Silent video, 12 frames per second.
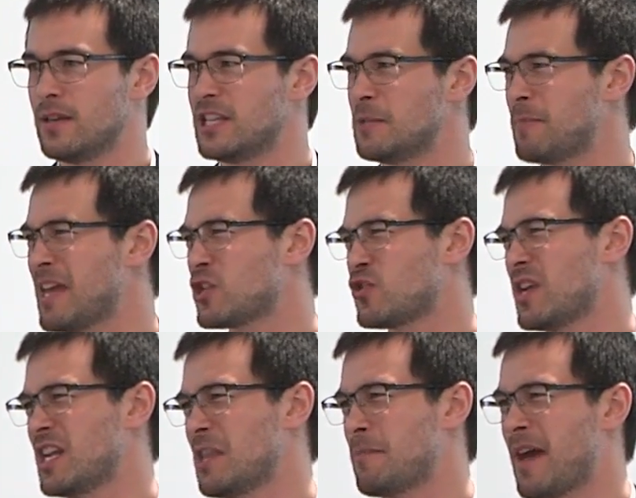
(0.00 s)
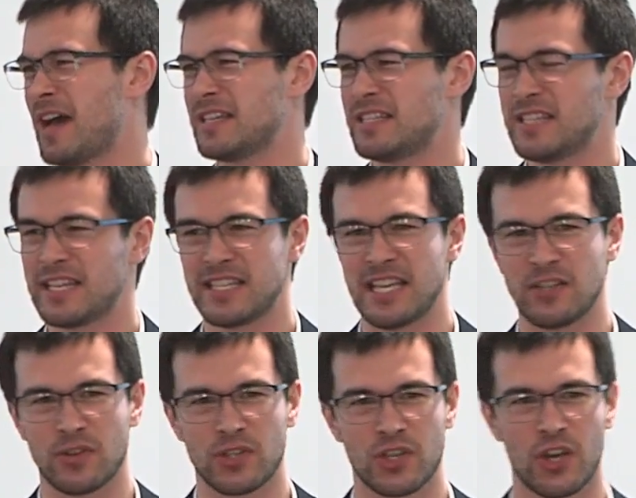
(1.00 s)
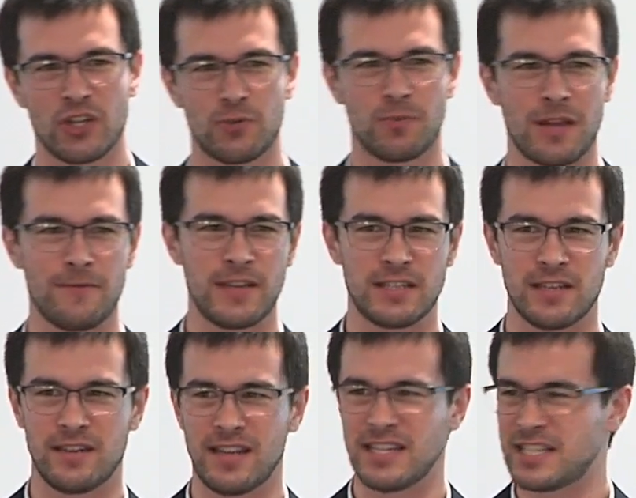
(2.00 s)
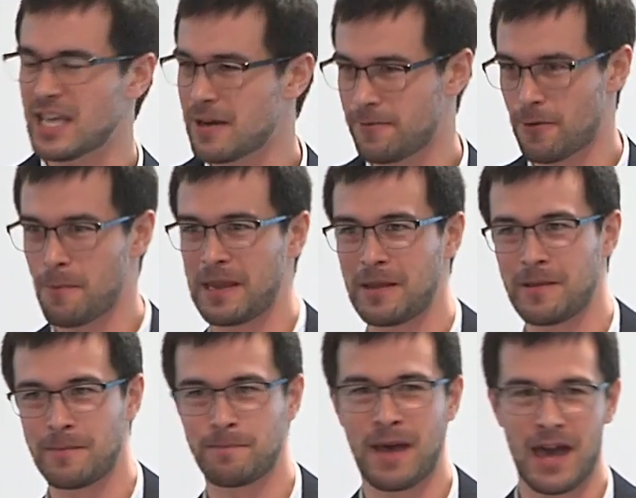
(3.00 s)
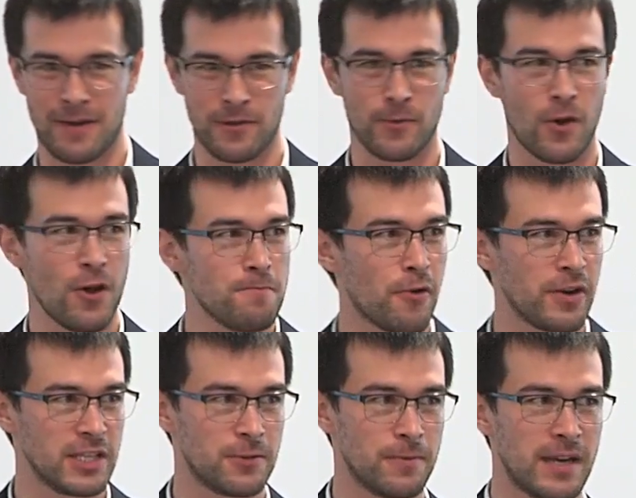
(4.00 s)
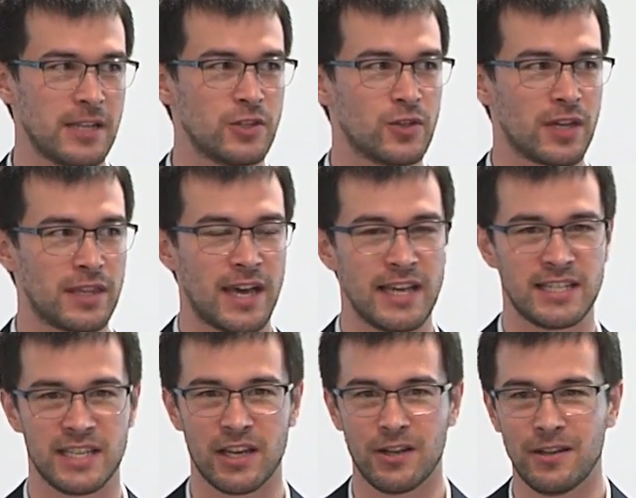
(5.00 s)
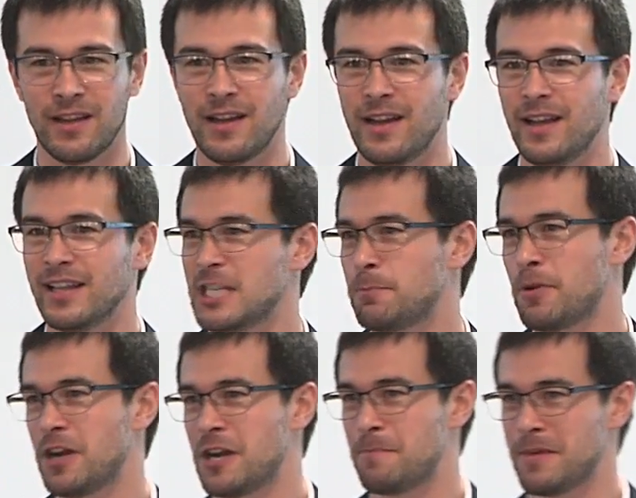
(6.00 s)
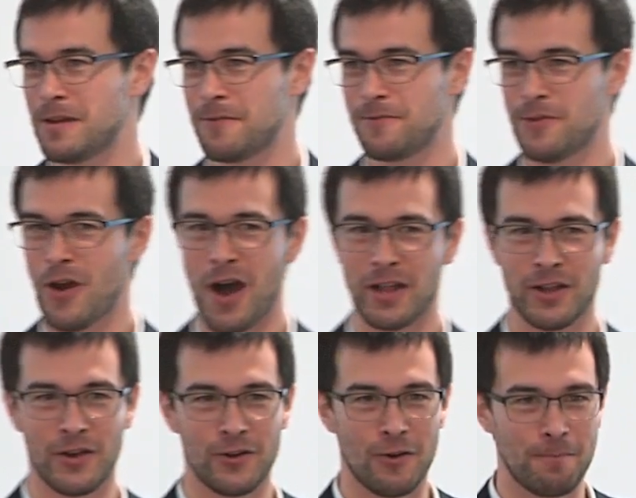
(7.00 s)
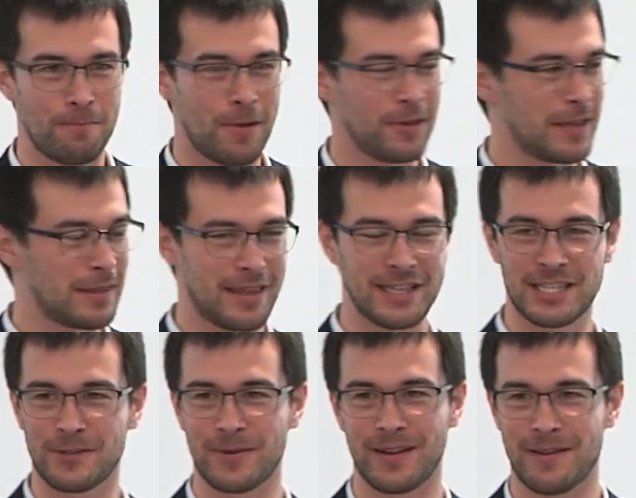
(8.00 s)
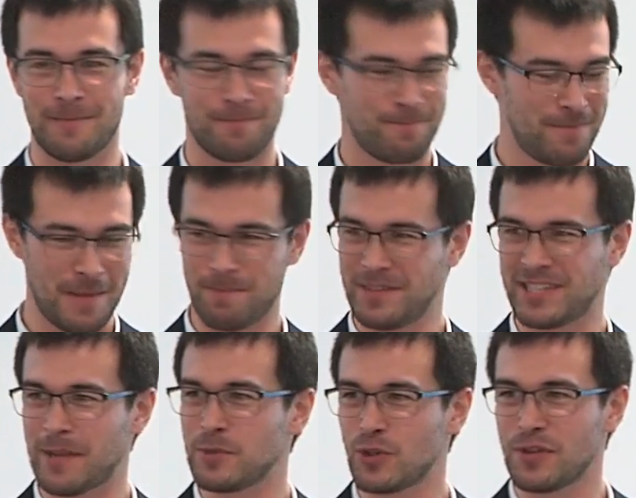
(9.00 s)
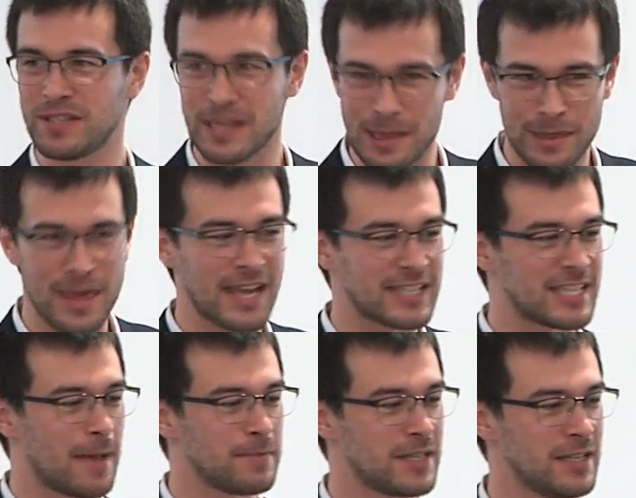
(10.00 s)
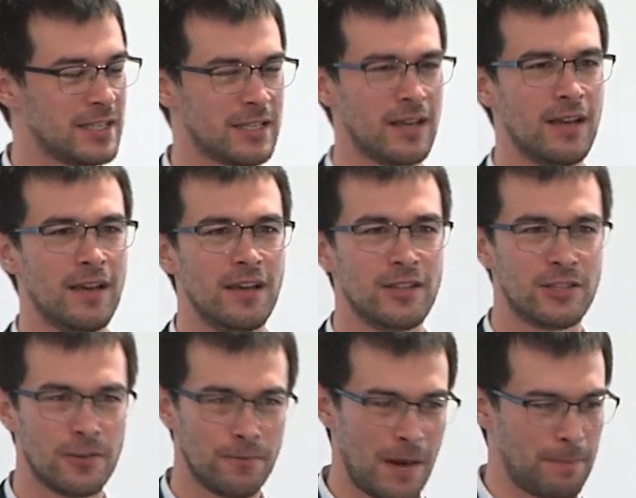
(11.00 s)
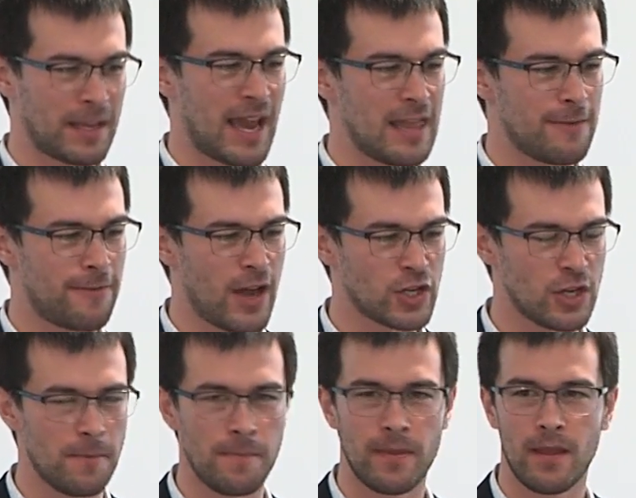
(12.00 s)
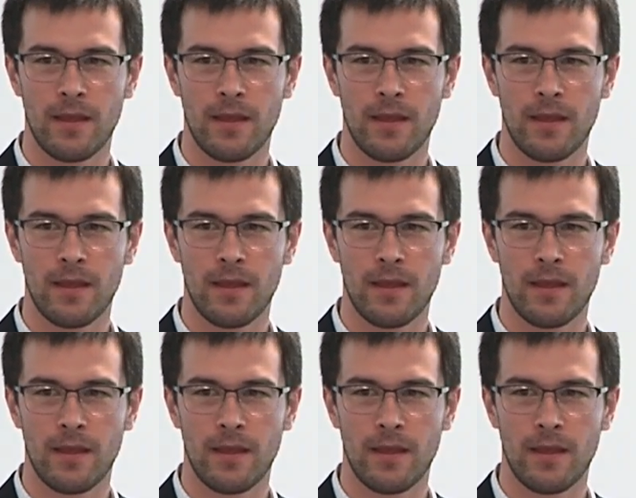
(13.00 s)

So there's been a trend in the past six years or so to revisit, instead of robbing part of your own body to reconstruct the ACL, let's put in a bit of nylon or polyester, uh, some sort of synthetic substance to replicate the function.